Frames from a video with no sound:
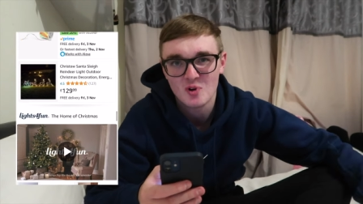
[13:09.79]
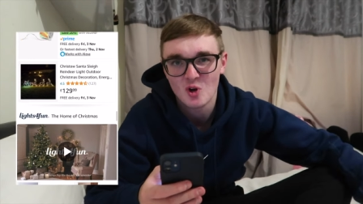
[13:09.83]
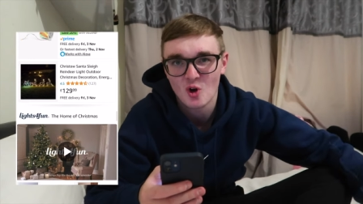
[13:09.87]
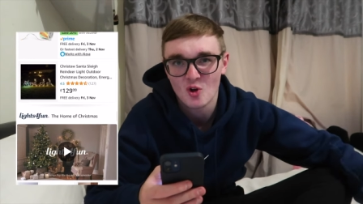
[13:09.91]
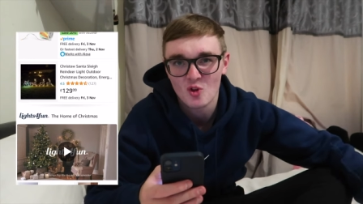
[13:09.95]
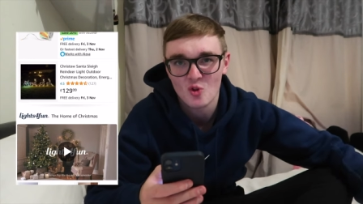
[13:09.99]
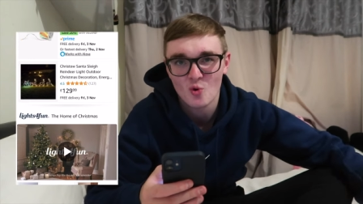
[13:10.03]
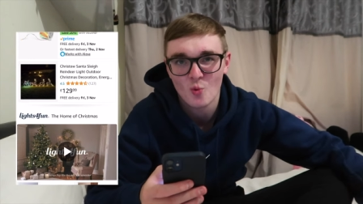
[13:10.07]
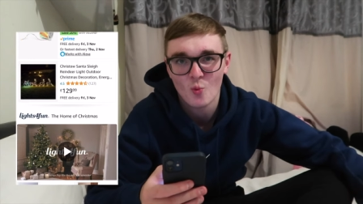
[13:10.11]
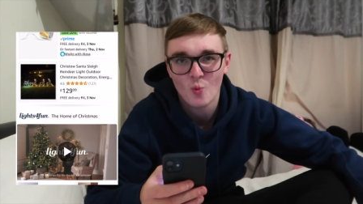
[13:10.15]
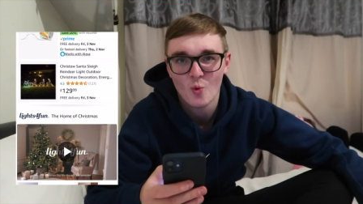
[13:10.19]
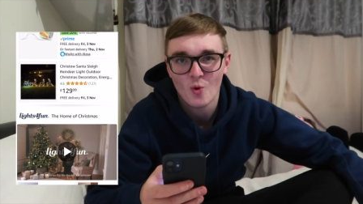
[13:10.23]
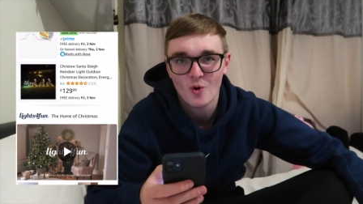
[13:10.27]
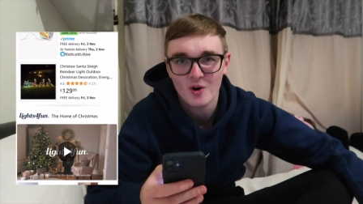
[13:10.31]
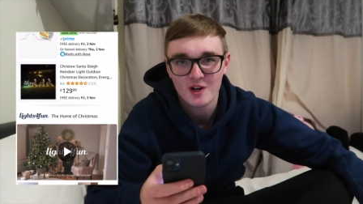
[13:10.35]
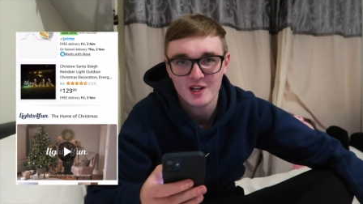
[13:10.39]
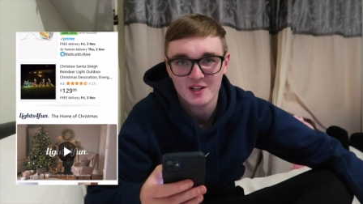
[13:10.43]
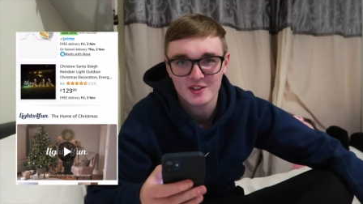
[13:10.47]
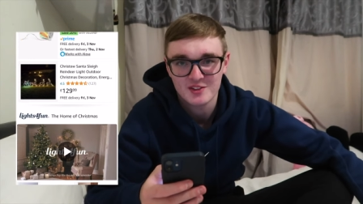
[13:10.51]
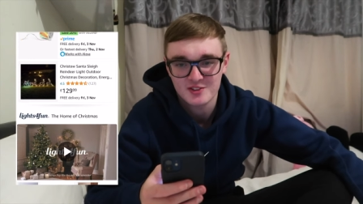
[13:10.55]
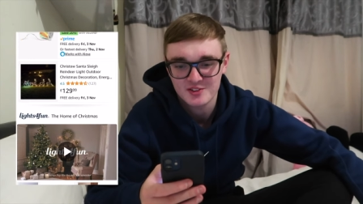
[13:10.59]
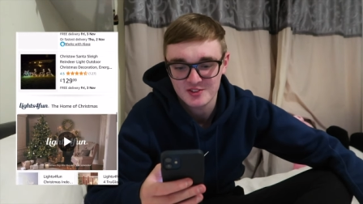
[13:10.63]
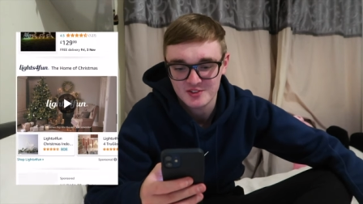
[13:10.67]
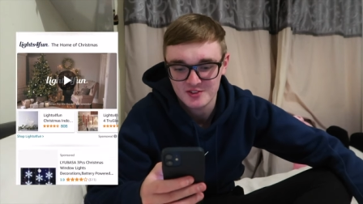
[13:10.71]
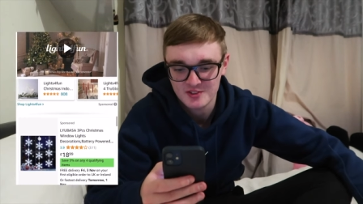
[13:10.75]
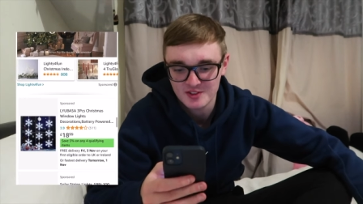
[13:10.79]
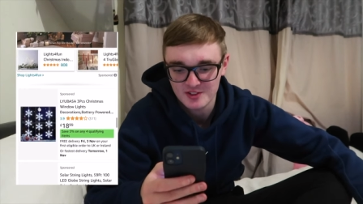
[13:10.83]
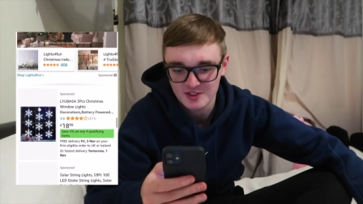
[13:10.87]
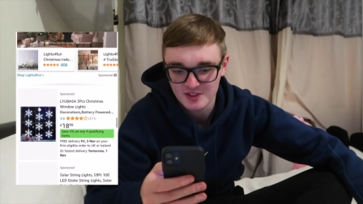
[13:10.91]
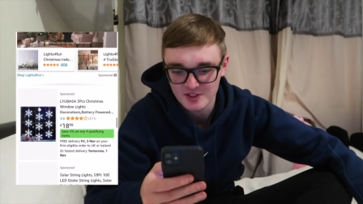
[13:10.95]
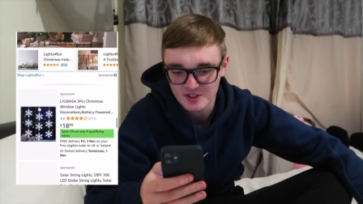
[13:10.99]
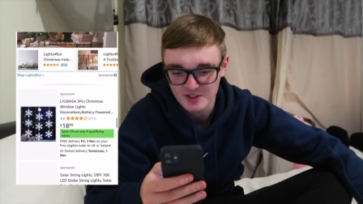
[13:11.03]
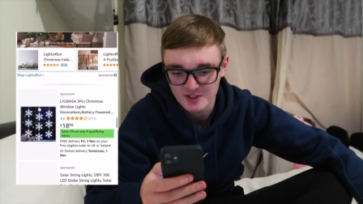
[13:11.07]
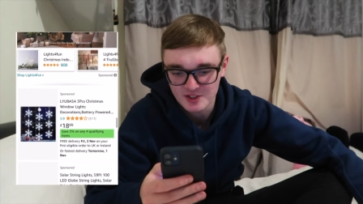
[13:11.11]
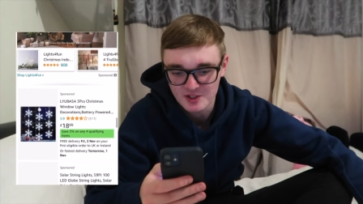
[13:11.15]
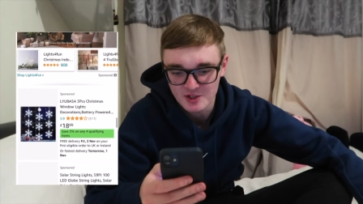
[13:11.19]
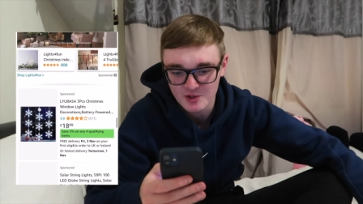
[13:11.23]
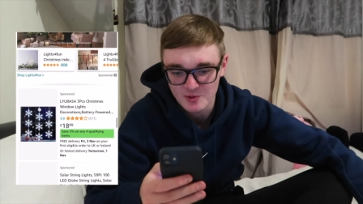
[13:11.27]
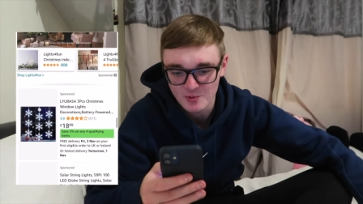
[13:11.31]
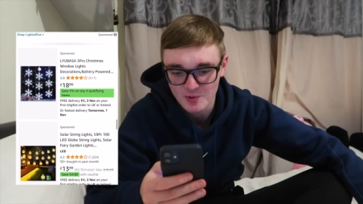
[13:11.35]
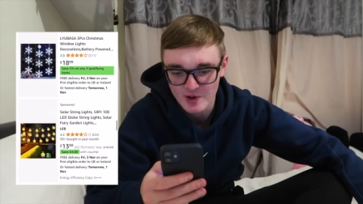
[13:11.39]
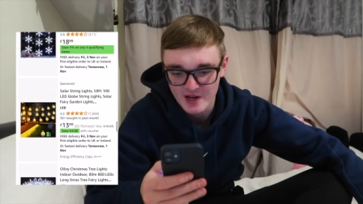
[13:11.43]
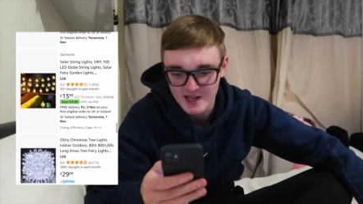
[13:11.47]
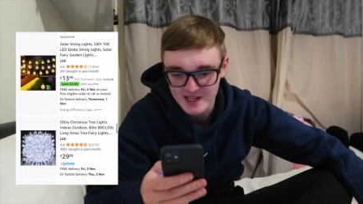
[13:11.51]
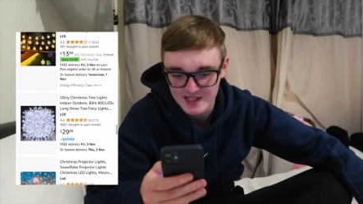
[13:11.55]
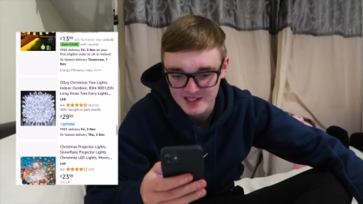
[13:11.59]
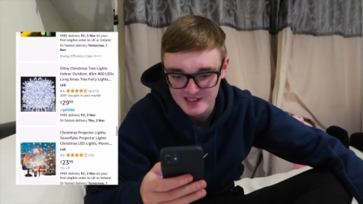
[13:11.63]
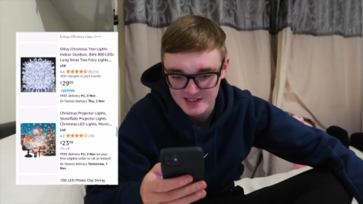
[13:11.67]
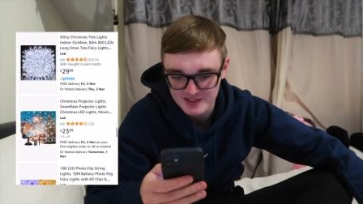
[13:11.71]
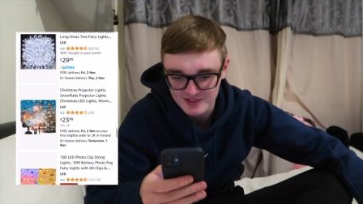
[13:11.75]
Like the whites and the
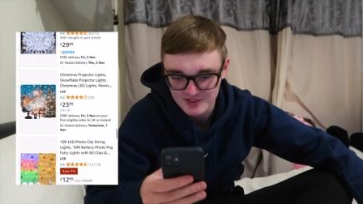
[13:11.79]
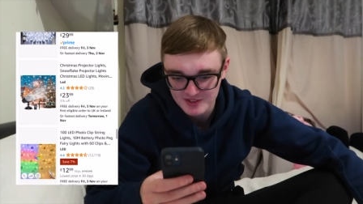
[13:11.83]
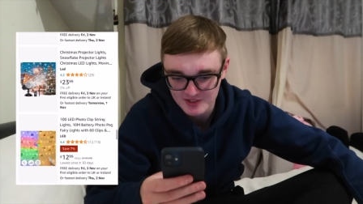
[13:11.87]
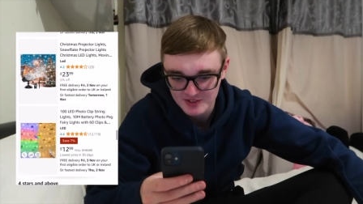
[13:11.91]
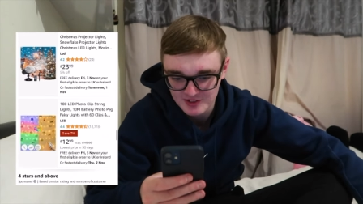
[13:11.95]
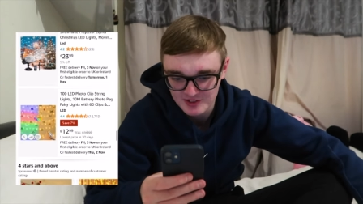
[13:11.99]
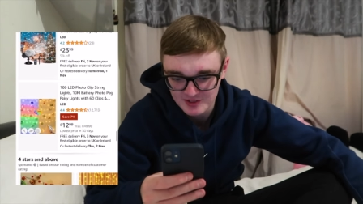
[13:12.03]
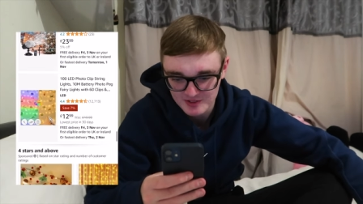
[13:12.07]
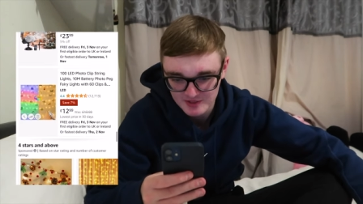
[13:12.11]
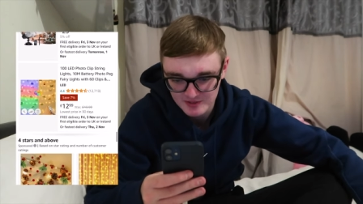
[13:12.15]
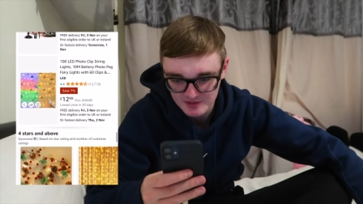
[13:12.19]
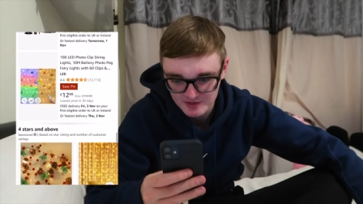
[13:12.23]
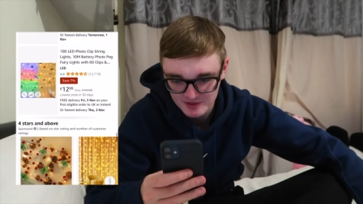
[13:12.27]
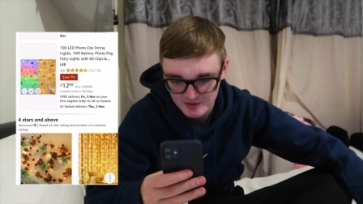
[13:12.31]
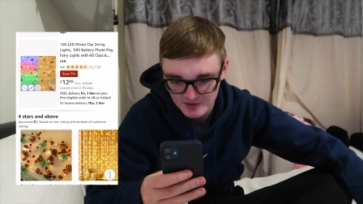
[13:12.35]
greys and